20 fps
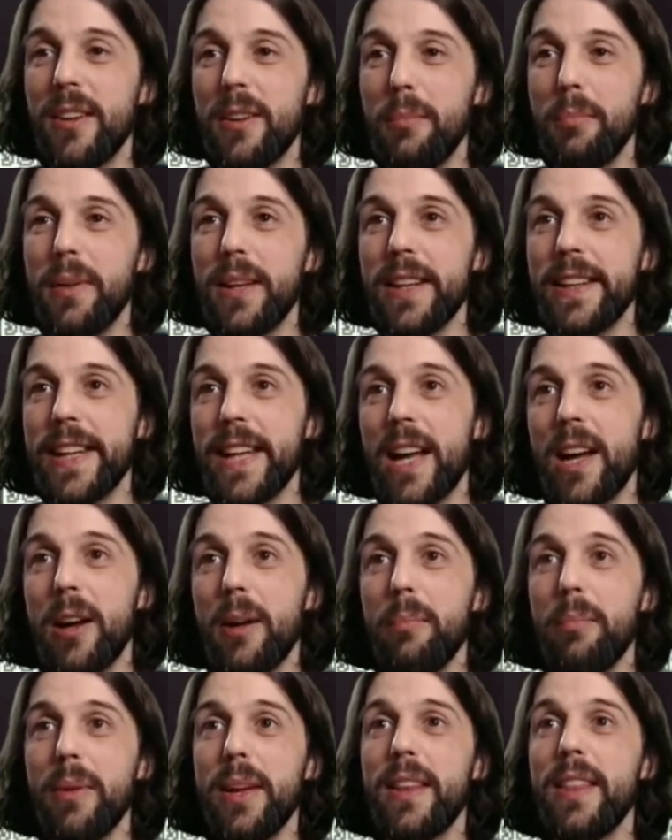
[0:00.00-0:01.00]
building
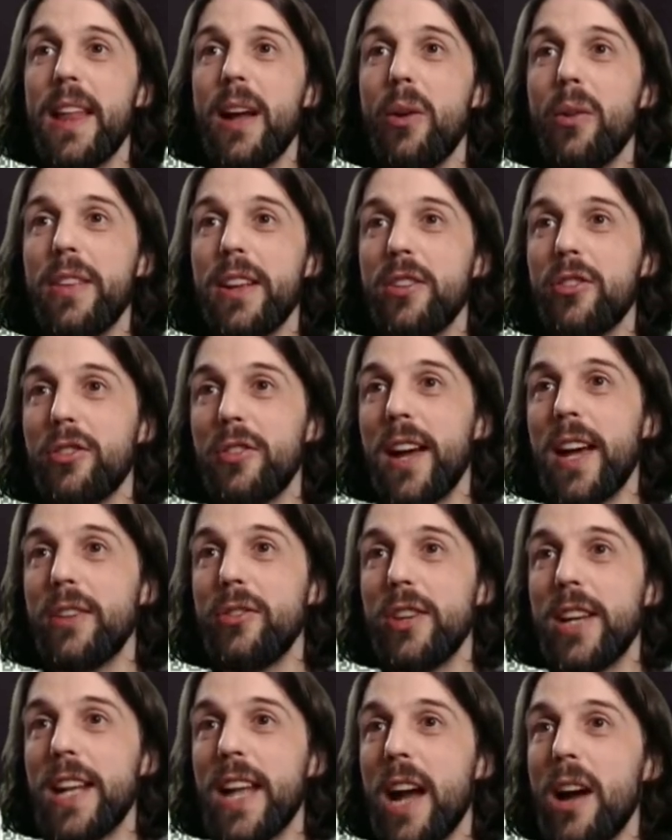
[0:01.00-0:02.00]
up, and now they try
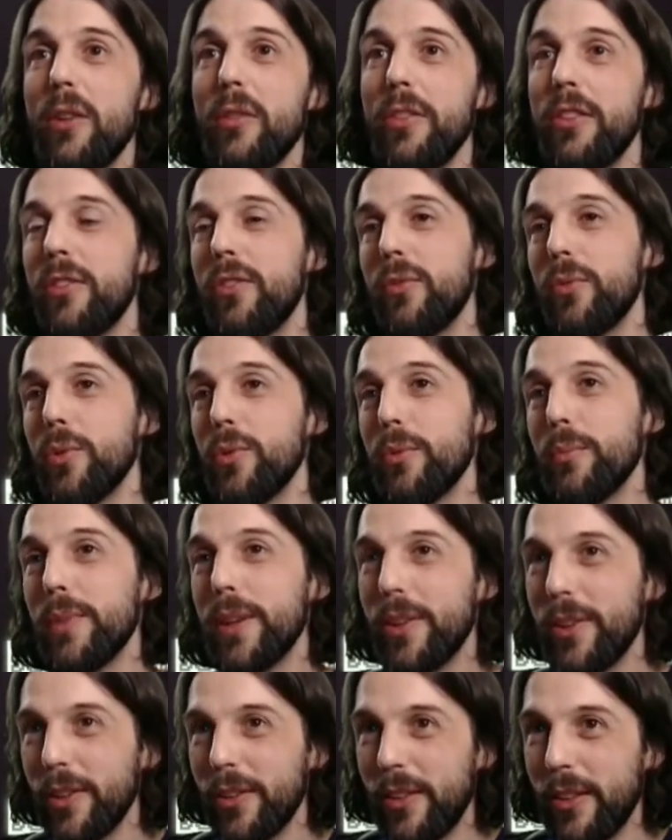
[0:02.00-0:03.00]
to get out of this room
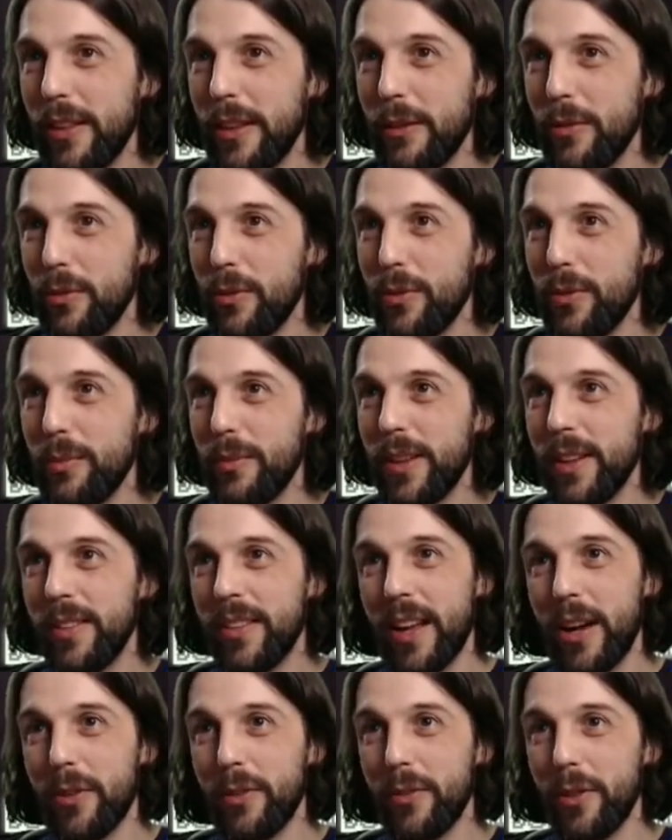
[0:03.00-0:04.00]
because the room
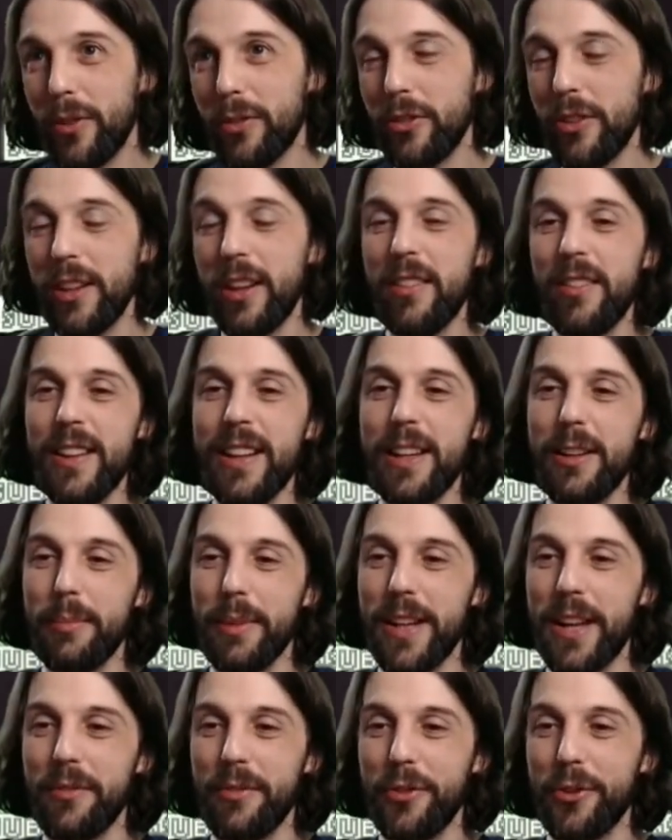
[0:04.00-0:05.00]
is out of oxygen. This is a little
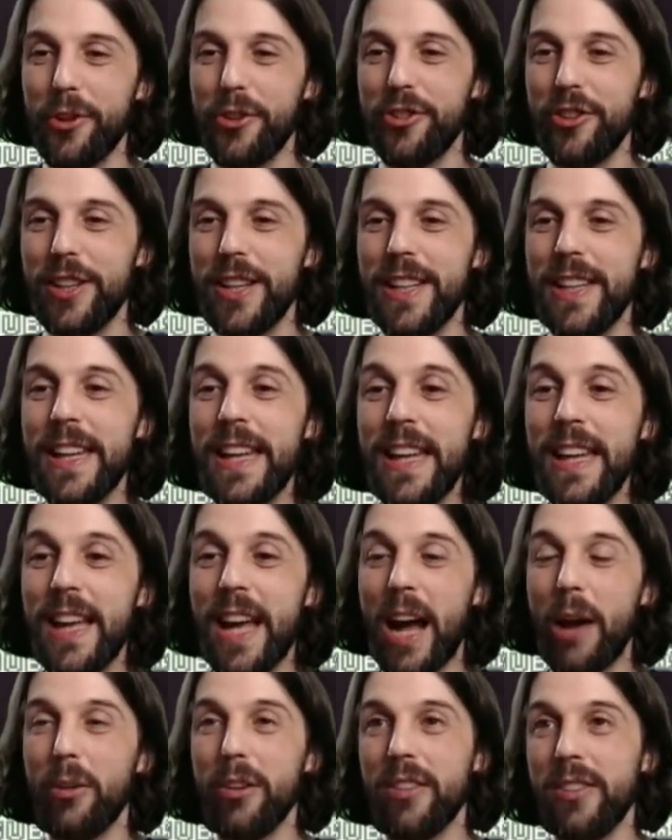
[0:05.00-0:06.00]
bit unfortunate.
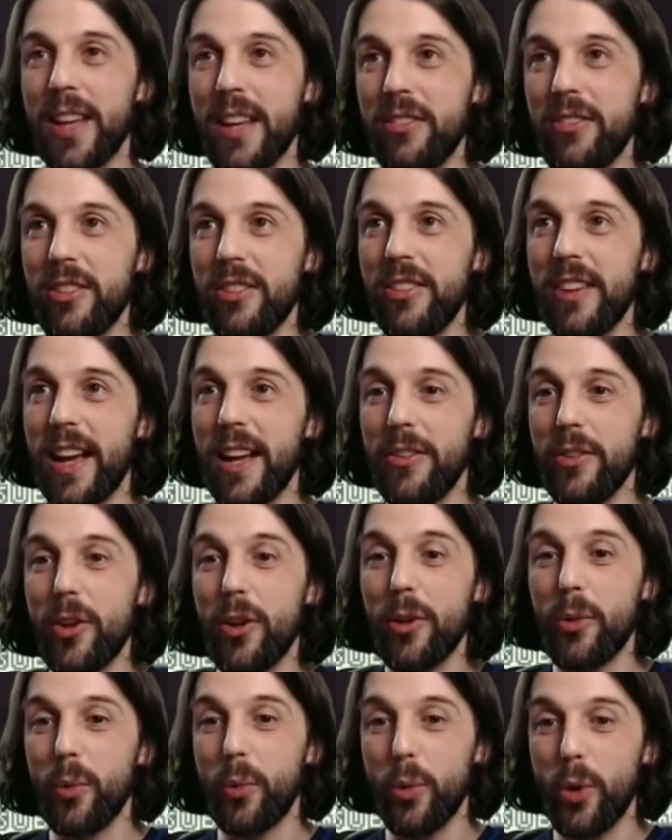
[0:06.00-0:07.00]
Our sensors are
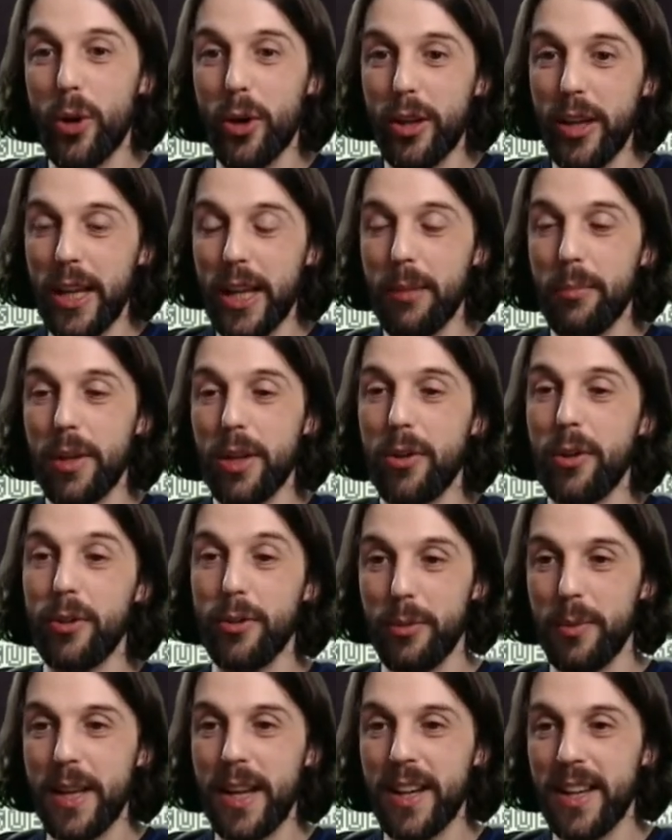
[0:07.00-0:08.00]
not working
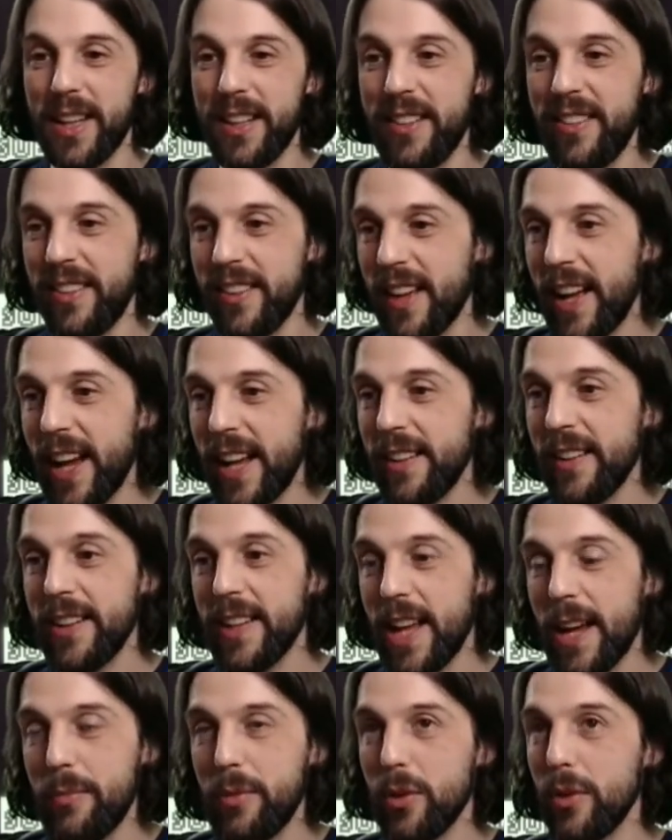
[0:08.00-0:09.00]
because we are inside a
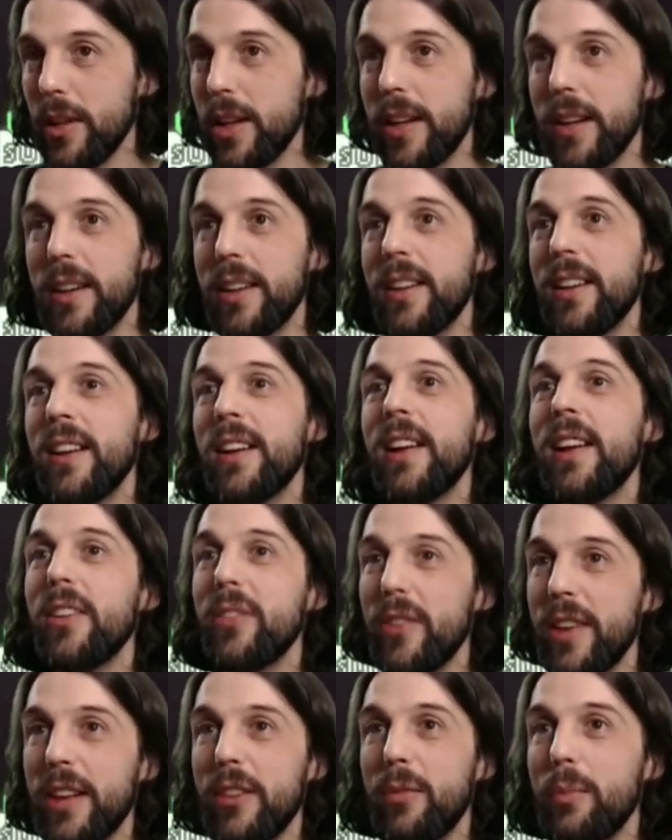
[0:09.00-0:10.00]
nebula,
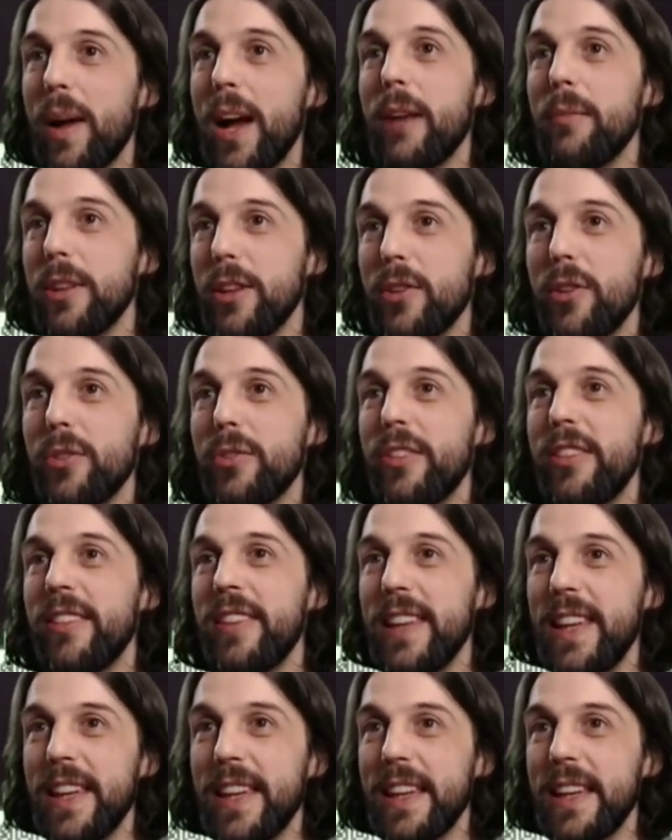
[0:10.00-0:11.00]
so that's why we don't
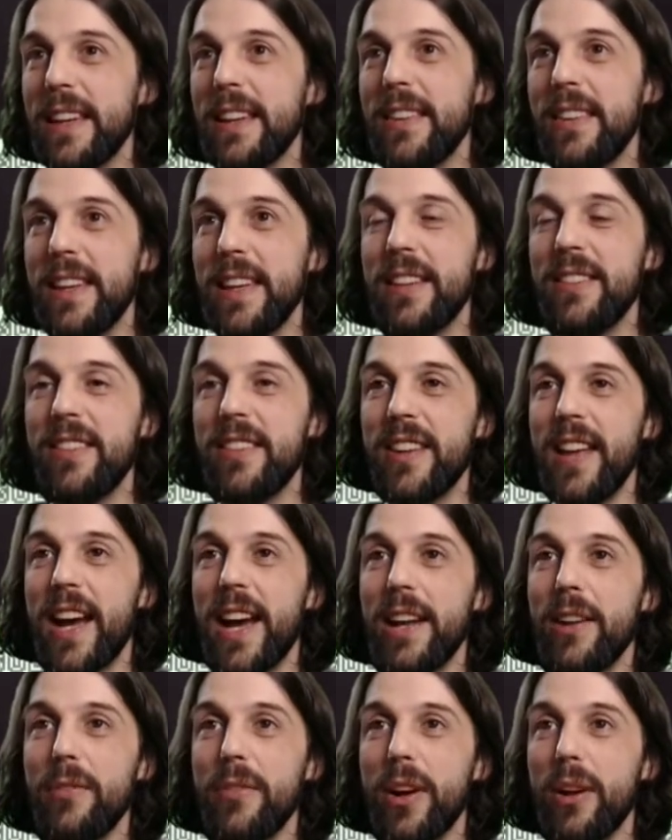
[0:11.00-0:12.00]
see the
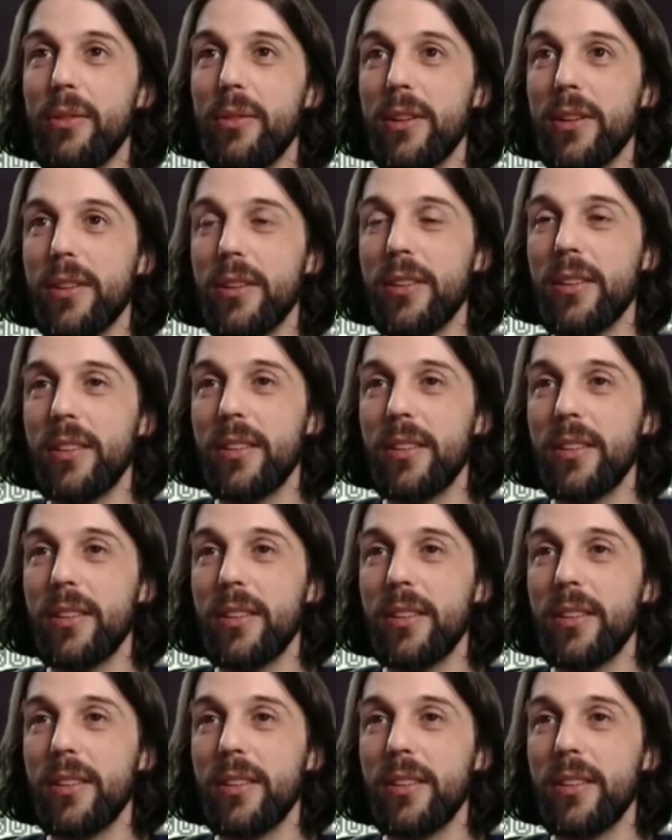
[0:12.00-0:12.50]
inside of our